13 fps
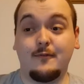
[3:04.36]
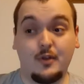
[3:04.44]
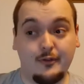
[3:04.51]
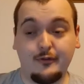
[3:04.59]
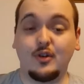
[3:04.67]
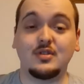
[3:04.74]
for
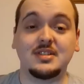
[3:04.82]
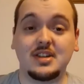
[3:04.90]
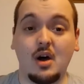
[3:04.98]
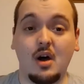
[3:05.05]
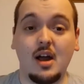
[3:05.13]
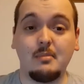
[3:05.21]
the first
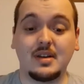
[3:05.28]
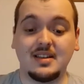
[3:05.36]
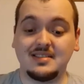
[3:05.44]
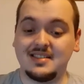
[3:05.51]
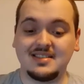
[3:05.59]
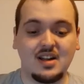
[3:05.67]
time
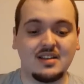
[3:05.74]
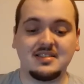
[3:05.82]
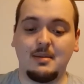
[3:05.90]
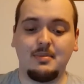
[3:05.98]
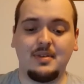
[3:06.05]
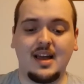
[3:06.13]
because it's not
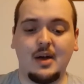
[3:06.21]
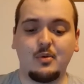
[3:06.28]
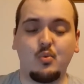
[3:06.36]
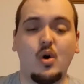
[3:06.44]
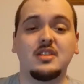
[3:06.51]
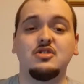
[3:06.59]
something I
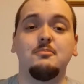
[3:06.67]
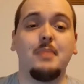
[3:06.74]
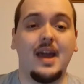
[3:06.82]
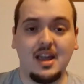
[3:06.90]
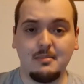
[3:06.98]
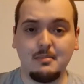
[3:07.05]
would want to
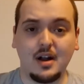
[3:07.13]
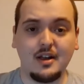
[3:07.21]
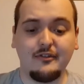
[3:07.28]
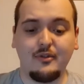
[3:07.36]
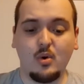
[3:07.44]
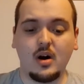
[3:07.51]
pay money
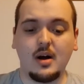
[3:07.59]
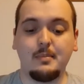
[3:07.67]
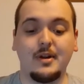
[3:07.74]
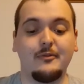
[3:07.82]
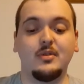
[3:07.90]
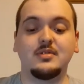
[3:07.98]
for.
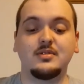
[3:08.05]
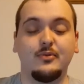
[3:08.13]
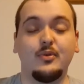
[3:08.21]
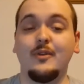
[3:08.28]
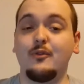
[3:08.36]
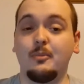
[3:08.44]
But if it was
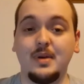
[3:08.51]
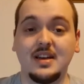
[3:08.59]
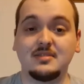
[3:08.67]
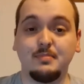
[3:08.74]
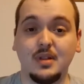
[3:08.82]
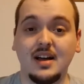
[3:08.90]
free for
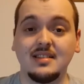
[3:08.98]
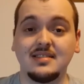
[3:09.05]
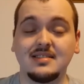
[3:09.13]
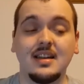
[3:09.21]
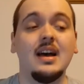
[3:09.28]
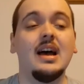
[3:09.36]
PS
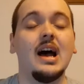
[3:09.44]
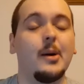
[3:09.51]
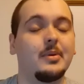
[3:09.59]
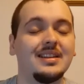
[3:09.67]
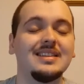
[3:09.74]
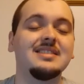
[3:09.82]
Plus, I
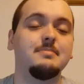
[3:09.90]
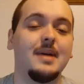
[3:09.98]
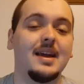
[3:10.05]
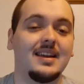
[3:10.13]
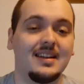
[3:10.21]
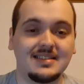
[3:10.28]
would at least
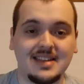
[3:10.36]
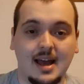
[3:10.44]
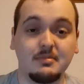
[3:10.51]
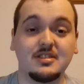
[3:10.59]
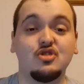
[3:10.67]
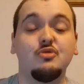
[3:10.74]
make an
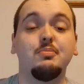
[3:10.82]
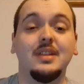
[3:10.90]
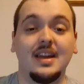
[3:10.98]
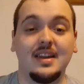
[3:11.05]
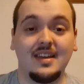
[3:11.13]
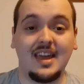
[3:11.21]
attempt to
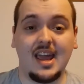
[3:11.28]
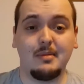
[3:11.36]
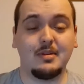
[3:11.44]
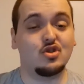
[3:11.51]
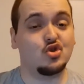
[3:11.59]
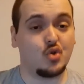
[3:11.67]
play the game
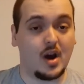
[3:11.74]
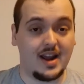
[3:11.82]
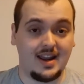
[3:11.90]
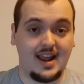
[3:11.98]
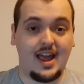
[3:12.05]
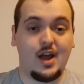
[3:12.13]
and try
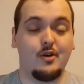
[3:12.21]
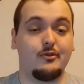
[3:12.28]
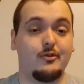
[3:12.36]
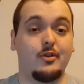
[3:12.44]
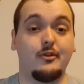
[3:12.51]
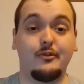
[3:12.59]
it out
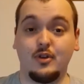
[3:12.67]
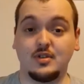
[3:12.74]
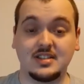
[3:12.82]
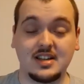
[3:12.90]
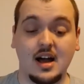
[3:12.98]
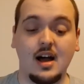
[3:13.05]
for the
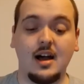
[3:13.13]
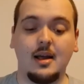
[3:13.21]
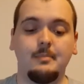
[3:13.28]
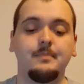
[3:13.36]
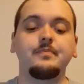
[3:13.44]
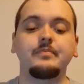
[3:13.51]
first time.